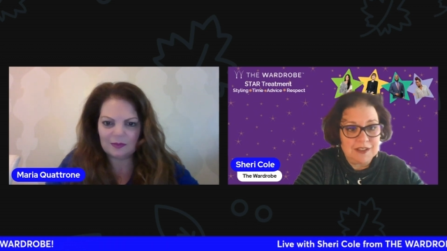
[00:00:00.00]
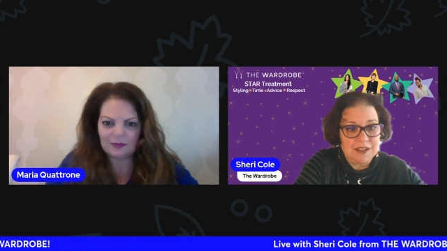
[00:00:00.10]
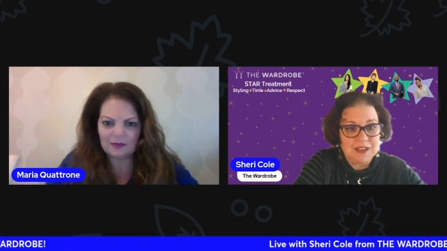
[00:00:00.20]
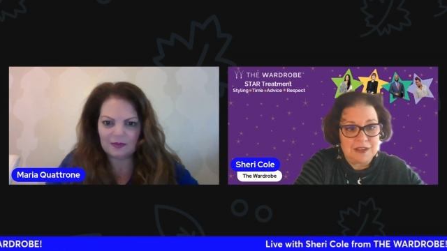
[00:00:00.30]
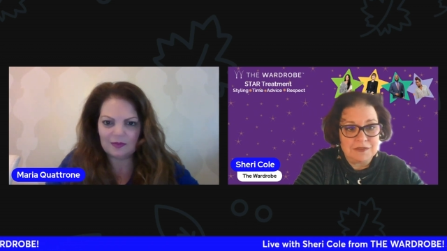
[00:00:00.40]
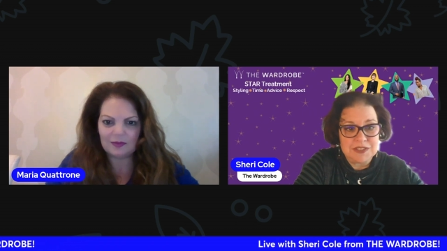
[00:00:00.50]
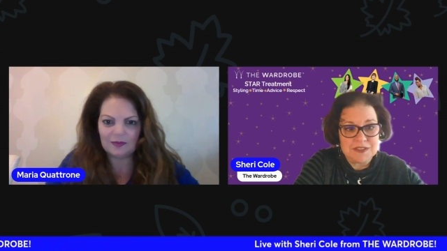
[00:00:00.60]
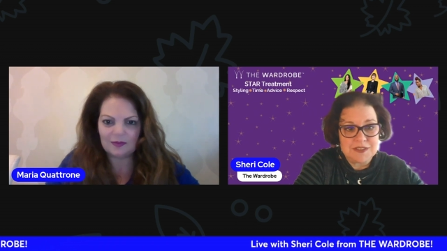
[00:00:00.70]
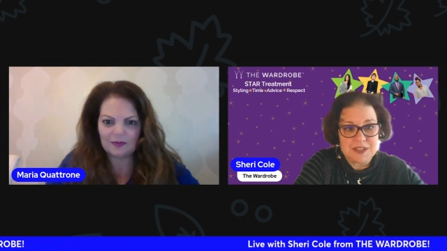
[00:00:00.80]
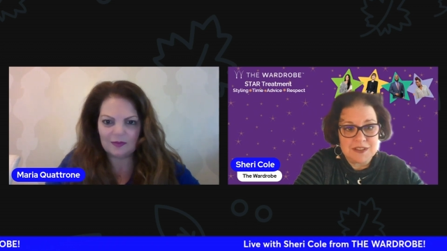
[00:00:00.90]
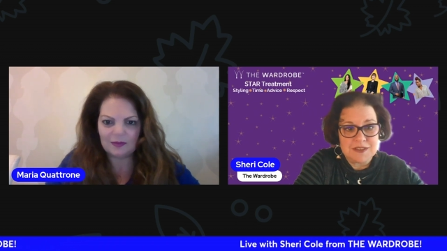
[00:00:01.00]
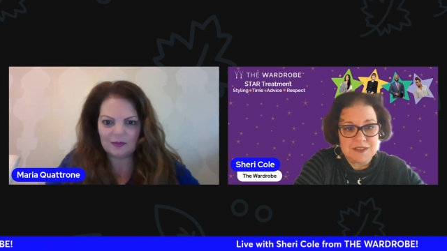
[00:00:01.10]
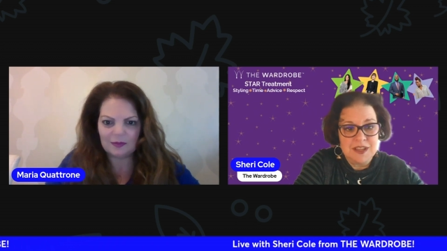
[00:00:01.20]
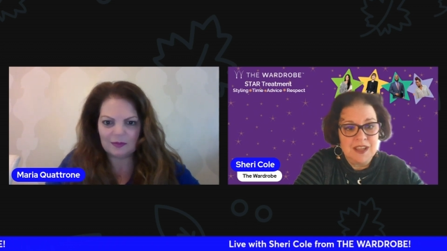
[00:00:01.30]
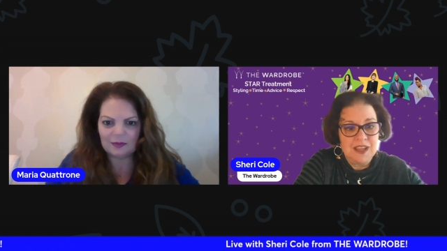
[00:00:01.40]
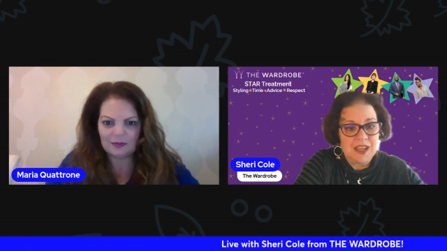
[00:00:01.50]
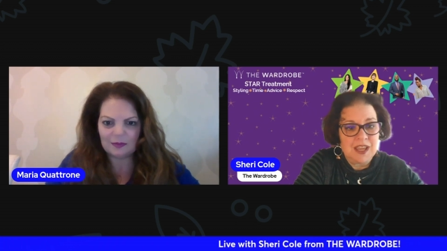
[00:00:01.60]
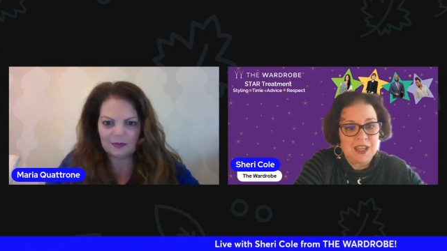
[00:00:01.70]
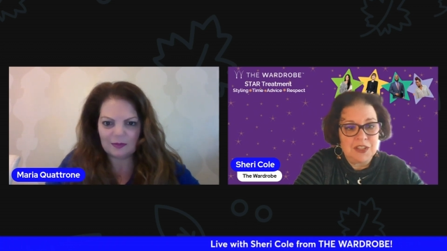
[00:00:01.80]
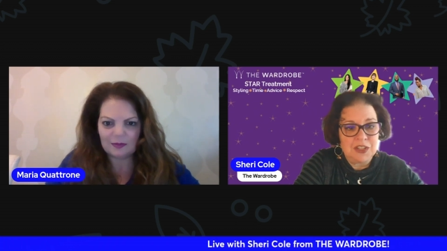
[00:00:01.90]
Speaker 1: 11 to 6
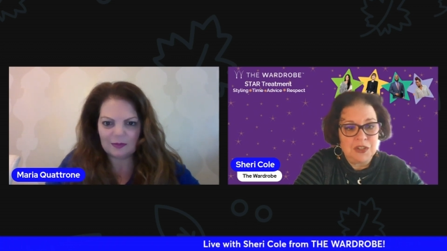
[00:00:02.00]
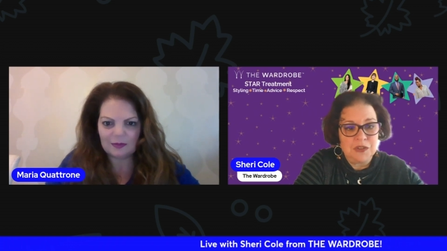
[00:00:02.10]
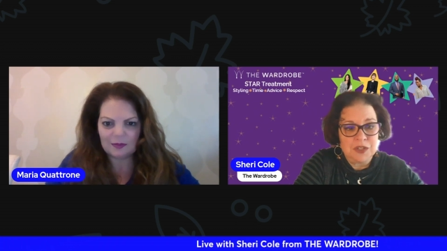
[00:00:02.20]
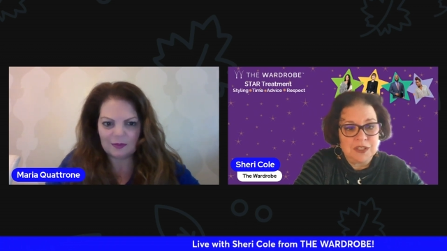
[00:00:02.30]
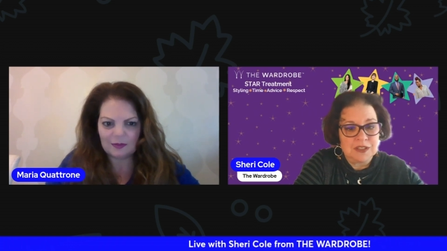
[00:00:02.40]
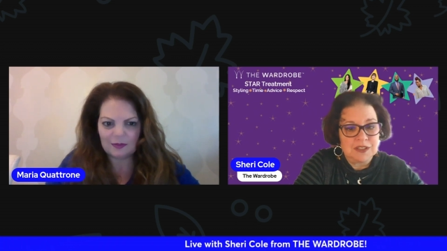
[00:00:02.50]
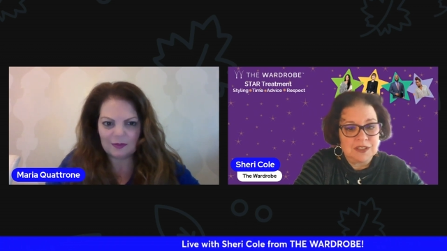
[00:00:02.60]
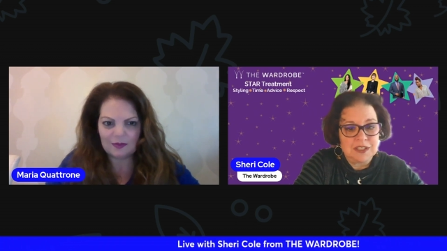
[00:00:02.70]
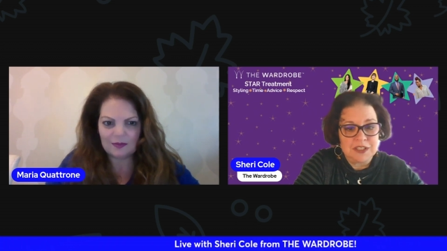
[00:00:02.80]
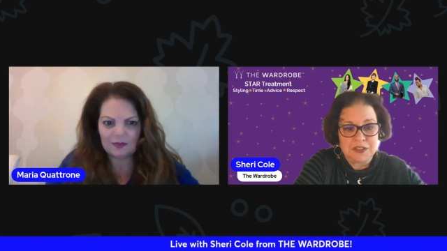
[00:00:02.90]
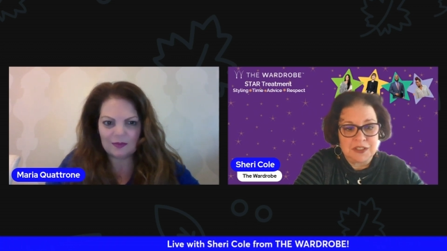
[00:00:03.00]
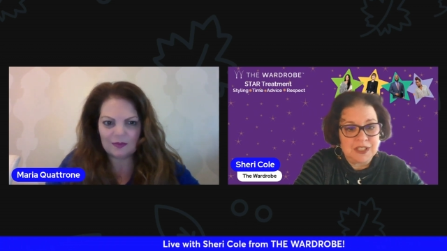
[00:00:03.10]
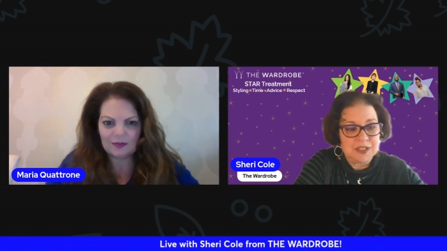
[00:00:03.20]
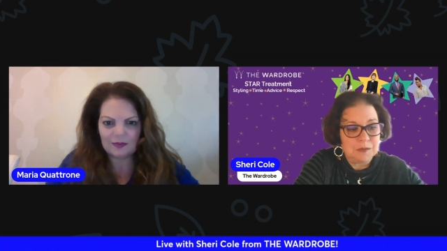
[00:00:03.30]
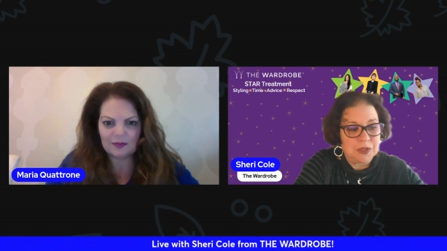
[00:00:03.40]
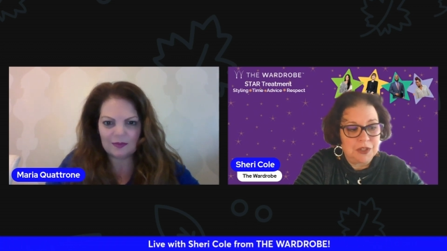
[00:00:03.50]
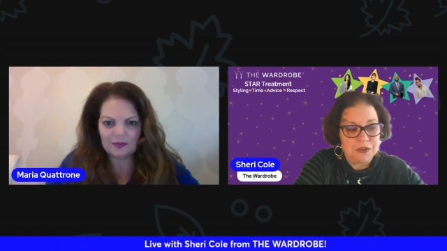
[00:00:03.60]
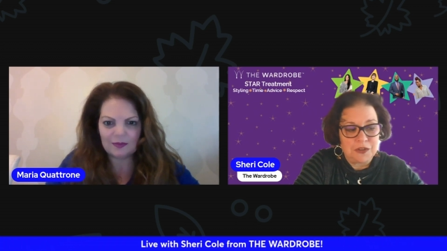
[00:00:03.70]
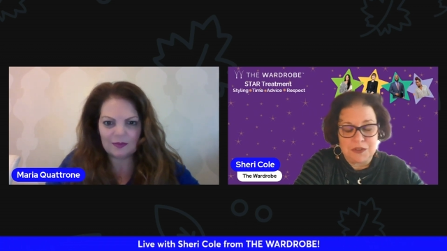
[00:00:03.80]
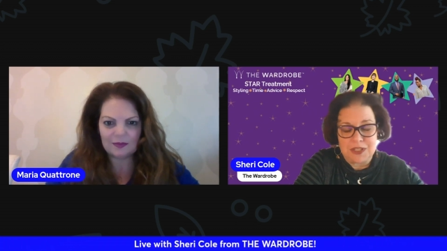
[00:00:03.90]
and you can literally bring your
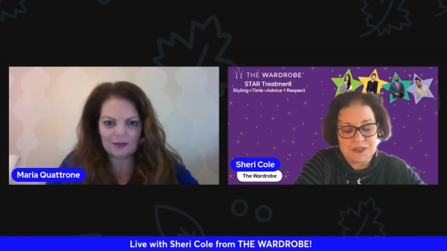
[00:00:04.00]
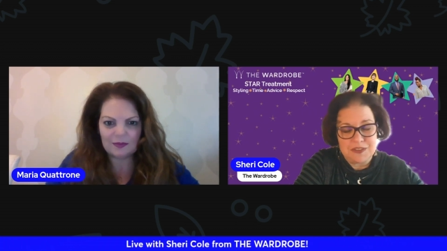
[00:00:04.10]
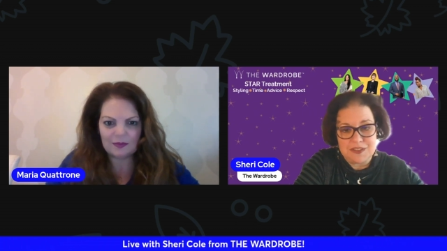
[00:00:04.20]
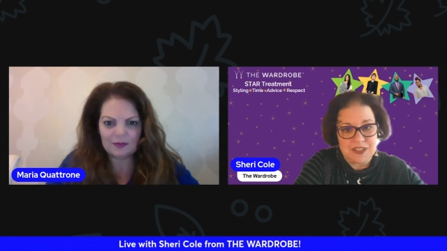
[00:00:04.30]
donations in